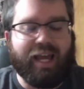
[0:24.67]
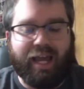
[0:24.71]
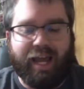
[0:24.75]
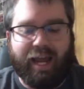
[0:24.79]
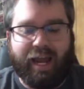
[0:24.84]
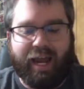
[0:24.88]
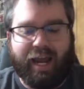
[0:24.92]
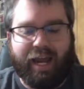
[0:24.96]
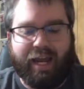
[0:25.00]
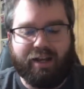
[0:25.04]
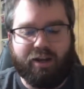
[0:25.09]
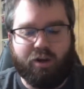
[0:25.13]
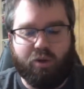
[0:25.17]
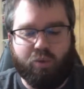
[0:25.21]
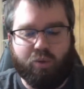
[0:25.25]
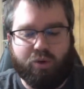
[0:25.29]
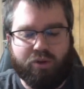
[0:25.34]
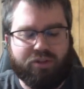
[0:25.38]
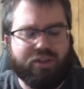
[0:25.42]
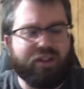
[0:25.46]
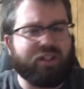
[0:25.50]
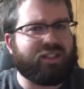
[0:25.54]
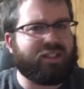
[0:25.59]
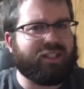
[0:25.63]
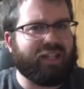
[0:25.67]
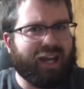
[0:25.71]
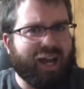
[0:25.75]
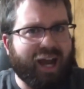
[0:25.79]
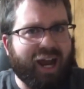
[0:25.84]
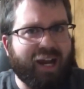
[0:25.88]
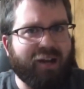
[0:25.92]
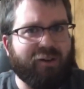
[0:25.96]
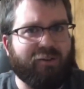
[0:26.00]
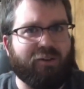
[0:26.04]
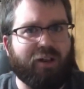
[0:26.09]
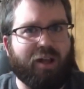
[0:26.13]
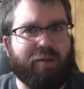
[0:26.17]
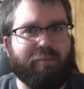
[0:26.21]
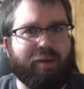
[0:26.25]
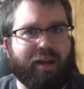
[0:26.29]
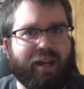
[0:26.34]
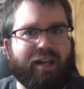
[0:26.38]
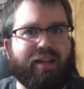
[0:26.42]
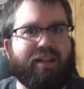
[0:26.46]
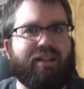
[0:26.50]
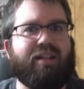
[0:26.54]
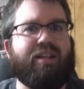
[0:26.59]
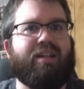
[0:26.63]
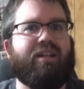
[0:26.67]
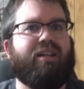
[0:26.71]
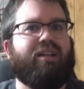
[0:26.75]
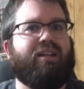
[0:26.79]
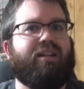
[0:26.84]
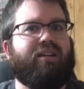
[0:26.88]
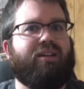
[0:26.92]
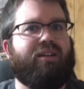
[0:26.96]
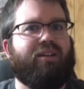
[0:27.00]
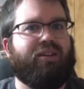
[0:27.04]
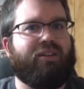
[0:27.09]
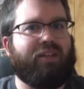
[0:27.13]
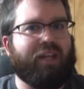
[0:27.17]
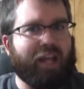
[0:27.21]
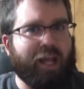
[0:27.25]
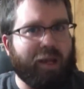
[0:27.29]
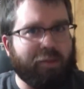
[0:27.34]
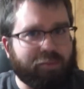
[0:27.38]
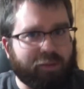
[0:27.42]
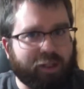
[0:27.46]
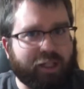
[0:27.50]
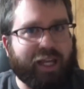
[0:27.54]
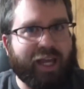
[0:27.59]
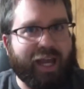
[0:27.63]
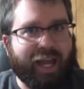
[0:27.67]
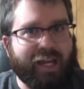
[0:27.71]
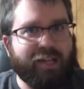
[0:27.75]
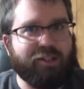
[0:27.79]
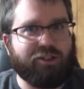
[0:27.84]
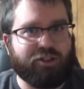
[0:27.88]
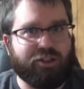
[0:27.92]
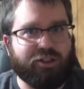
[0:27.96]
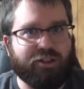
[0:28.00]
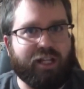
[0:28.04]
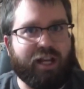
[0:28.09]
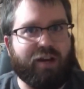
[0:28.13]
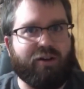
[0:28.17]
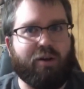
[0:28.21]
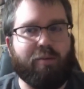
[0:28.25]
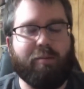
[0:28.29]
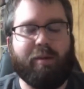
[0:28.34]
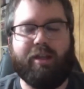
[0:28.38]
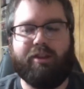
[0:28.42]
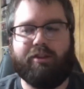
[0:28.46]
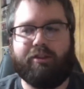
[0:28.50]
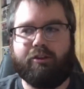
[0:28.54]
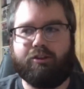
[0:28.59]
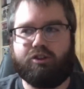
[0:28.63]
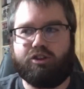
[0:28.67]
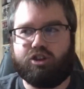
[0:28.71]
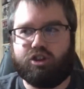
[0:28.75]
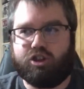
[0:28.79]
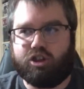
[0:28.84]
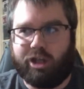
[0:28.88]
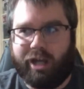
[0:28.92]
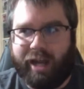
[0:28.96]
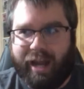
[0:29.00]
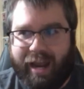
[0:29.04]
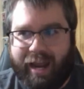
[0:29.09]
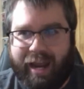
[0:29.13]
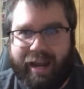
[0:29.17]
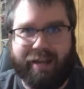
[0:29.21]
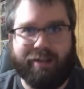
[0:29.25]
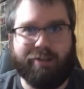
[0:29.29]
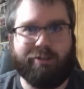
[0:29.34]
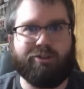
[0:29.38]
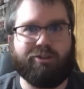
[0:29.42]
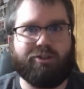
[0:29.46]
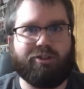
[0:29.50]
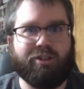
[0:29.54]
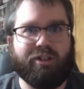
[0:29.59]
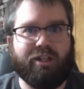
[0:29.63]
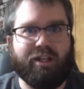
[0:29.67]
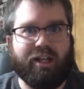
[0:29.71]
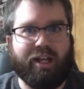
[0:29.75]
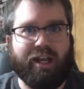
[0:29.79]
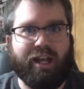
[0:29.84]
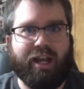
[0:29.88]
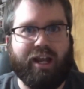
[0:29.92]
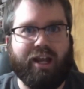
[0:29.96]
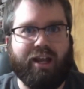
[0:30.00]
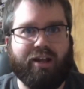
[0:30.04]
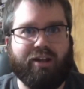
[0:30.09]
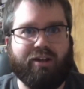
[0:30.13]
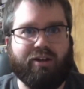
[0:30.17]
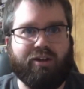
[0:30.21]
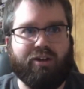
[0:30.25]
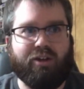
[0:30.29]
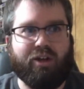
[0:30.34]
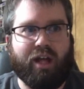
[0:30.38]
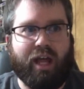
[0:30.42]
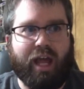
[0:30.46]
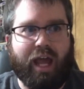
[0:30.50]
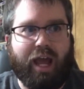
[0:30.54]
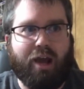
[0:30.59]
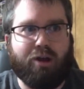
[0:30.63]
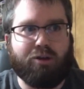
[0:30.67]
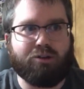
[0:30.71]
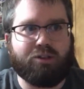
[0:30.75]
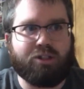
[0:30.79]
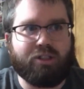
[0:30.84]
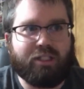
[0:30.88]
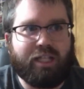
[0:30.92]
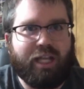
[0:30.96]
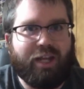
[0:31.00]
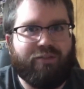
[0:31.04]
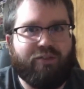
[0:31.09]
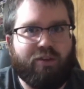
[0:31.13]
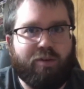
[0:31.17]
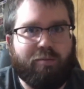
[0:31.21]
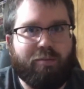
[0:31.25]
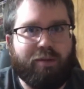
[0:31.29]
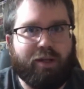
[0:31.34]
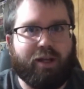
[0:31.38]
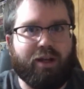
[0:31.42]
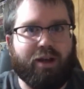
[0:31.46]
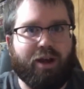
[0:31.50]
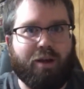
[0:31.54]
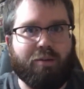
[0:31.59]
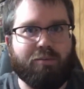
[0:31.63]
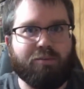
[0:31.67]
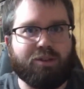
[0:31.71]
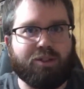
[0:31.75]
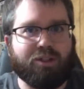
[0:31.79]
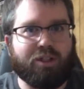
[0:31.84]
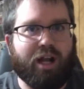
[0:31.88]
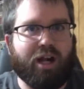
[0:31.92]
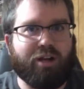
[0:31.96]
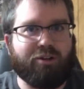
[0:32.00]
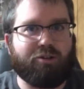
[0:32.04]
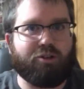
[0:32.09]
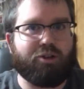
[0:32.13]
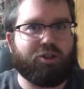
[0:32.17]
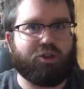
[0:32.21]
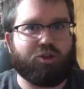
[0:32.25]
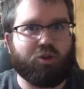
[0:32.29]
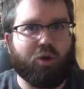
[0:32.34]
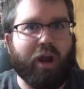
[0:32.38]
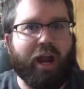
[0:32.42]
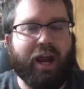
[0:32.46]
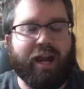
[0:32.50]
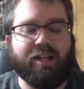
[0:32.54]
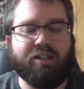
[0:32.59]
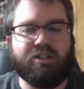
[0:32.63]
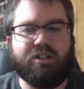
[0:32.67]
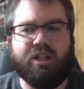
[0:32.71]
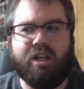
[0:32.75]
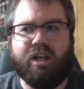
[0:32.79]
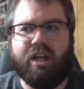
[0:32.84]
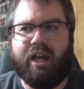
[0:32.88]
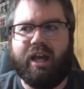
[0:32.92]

And with the title, I mean, the implication there, I mean, the change in how Stephen becomes Doctor Strange.